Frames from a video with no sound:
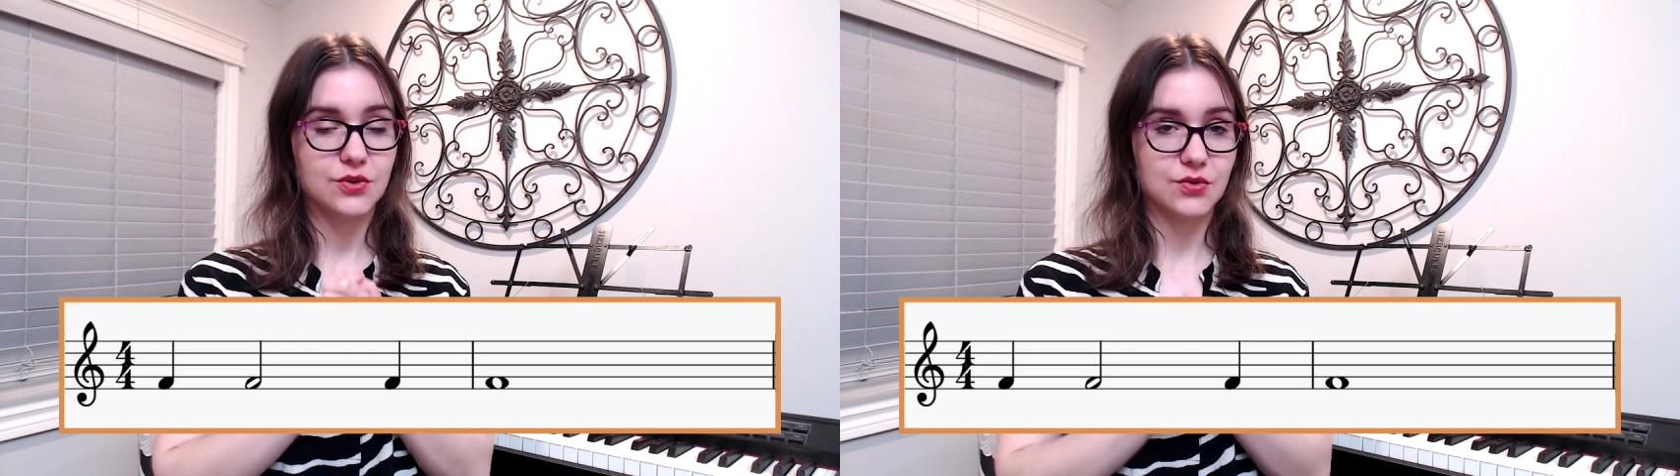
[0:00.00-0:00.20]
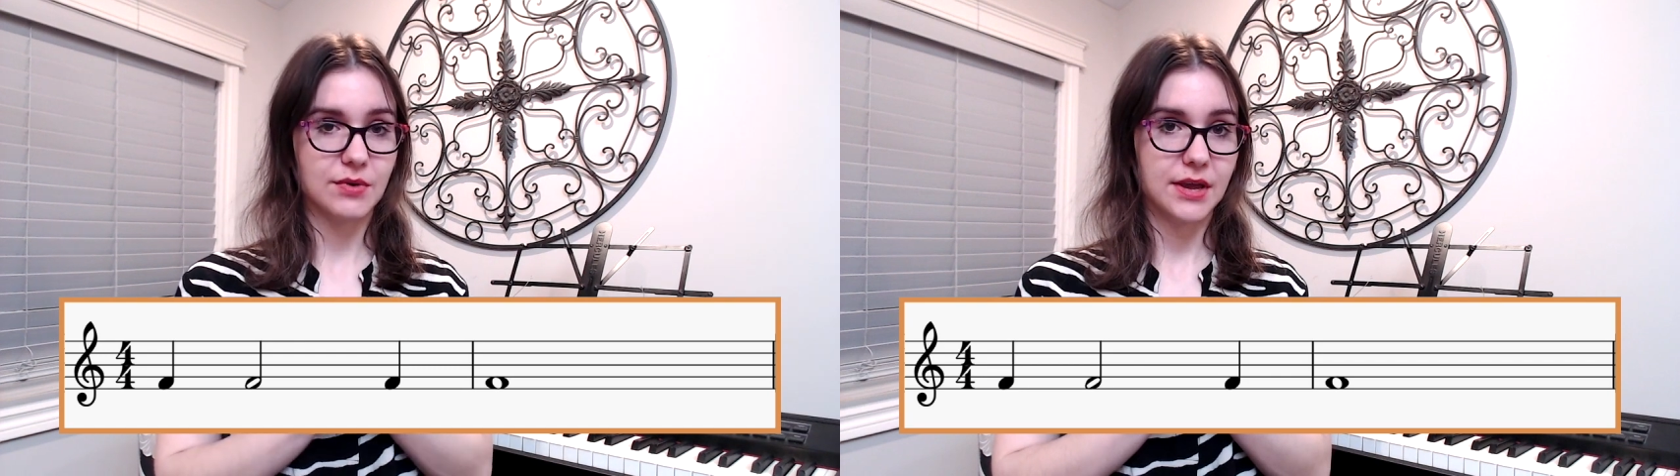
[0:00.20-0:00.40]

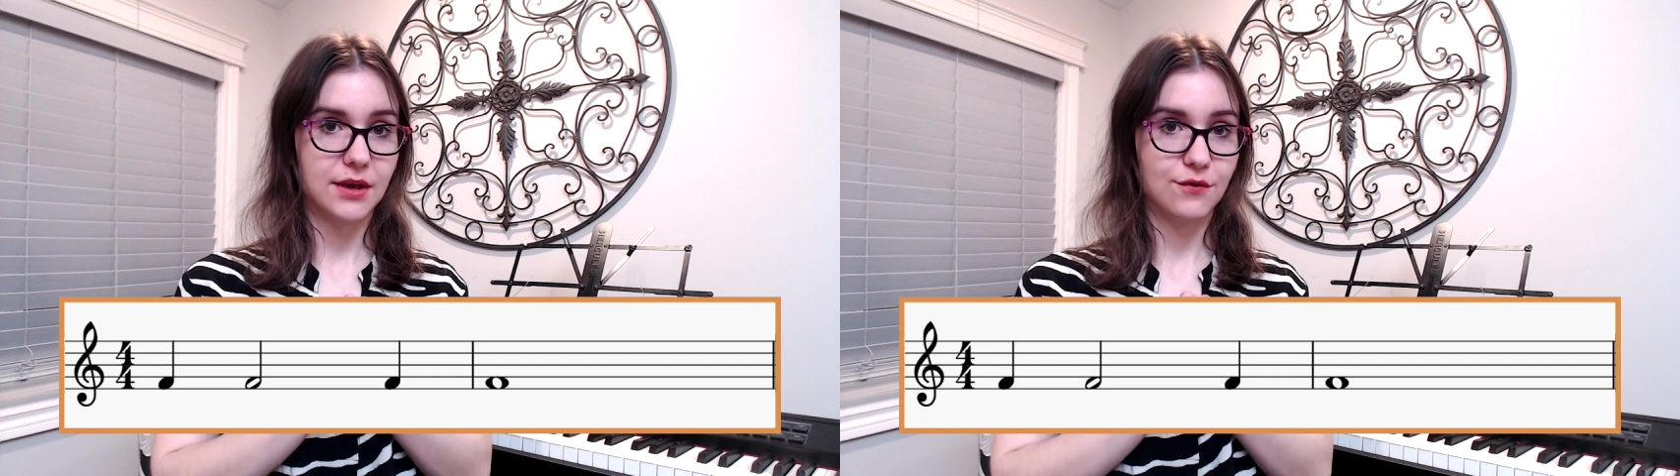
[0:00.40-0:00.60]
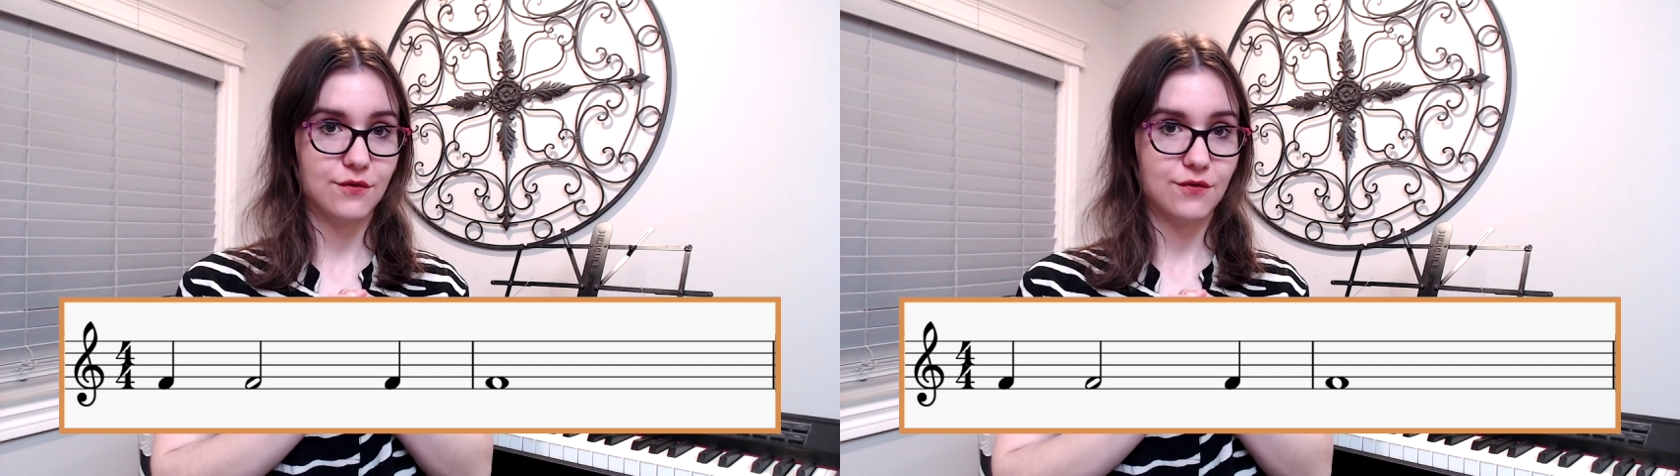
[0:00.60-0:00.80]

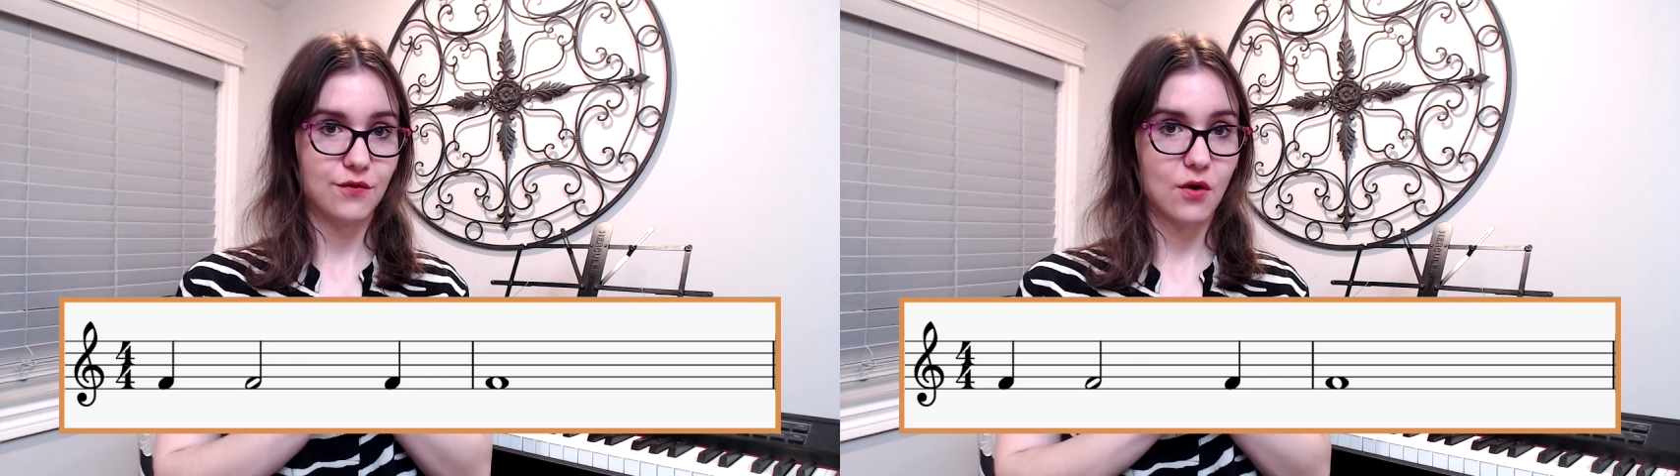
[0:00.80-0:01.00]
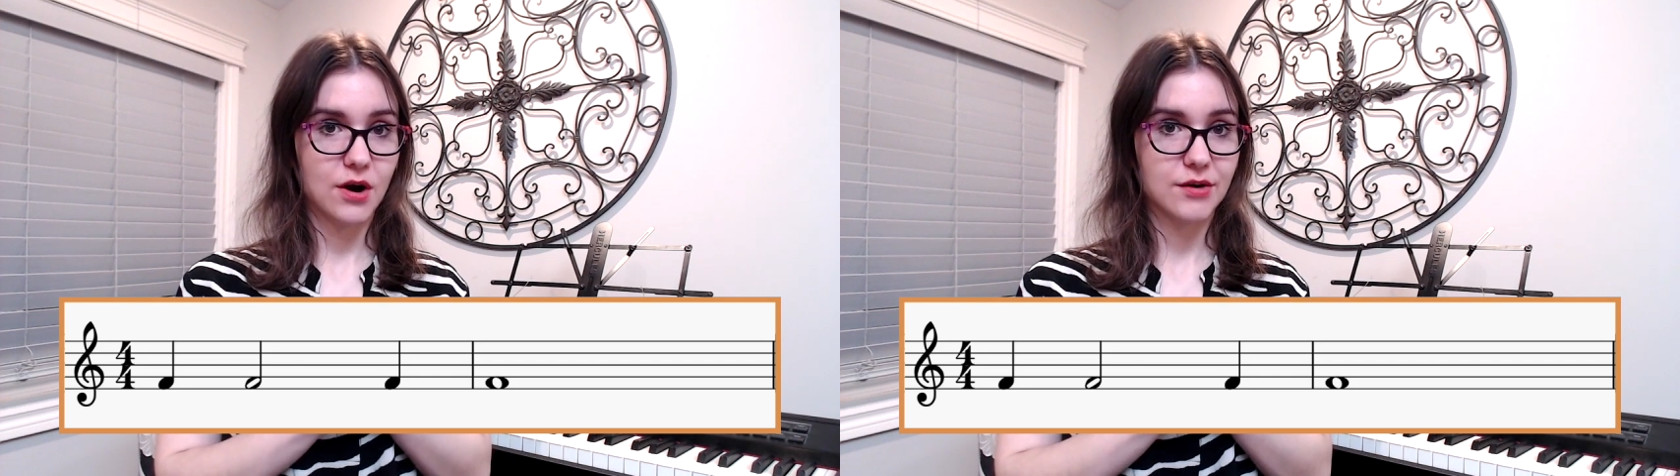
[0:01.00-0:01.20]
3,
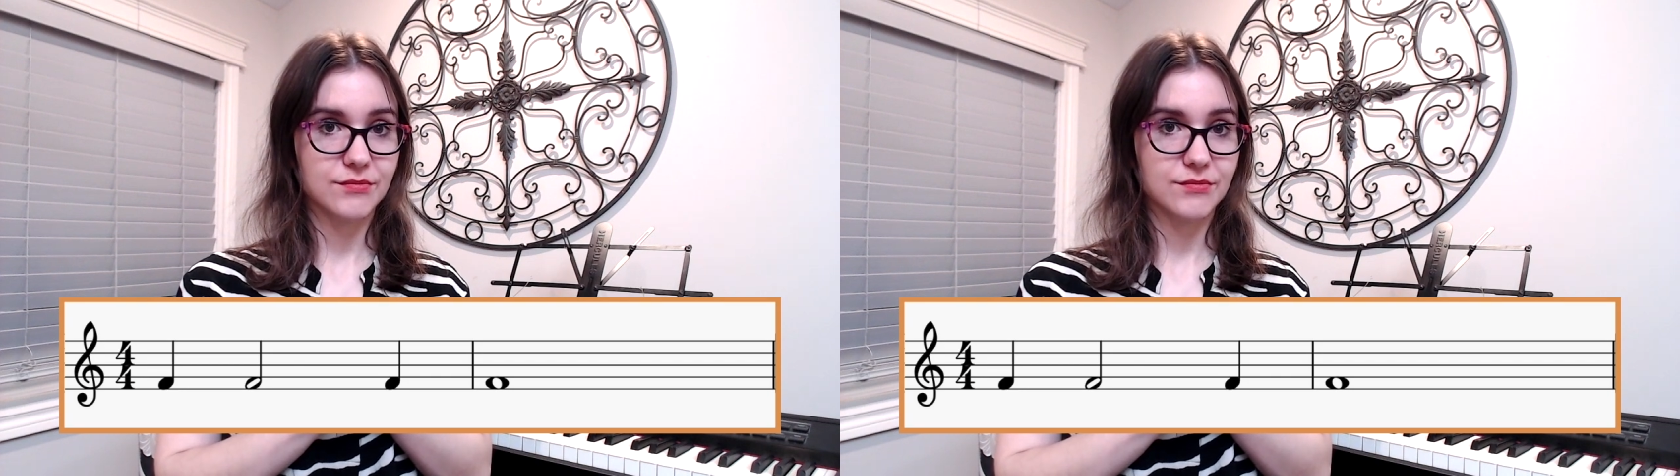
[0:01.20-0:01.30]
4.